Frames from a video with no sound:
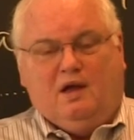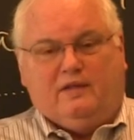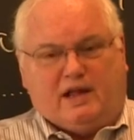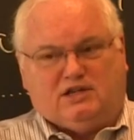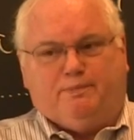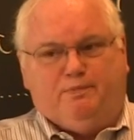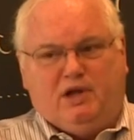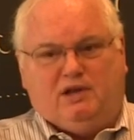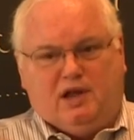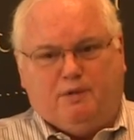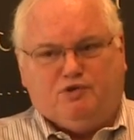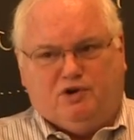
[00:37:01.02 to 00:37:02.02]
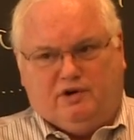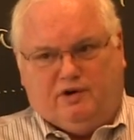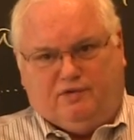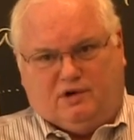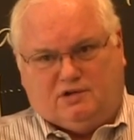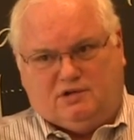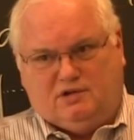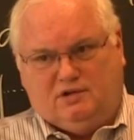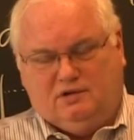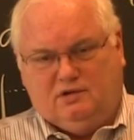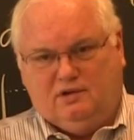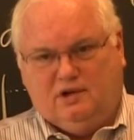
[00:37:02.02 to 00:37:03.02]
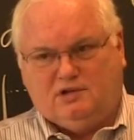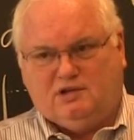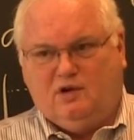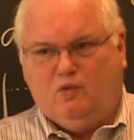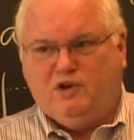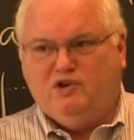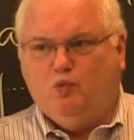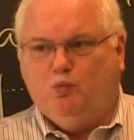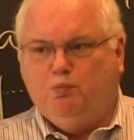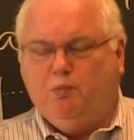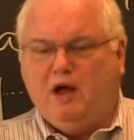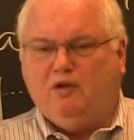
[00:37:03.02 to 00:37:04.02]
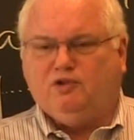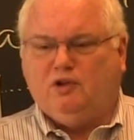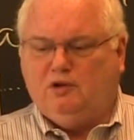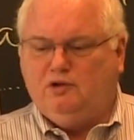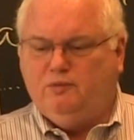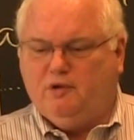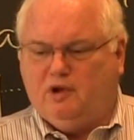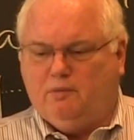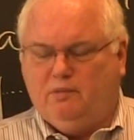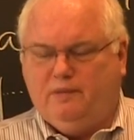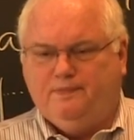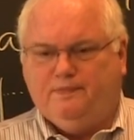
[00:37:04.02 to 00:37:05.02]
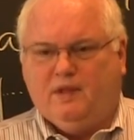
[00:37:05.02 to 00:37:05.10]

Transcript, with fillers: that's a big temperature difference. And so when you melt aluminum